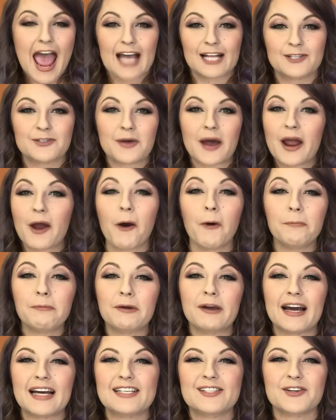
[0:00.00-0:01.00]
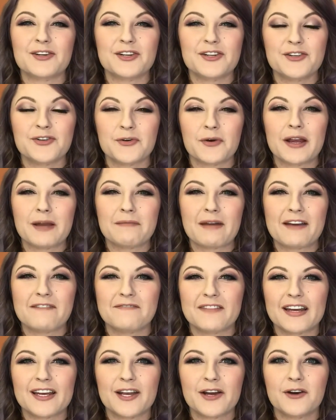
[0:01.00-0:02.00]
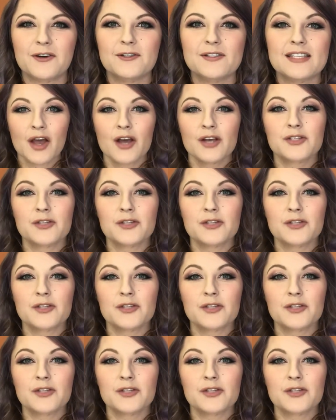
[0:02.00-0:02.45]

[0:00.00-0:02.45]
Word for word: And so I hope you guys are enjoying my videos.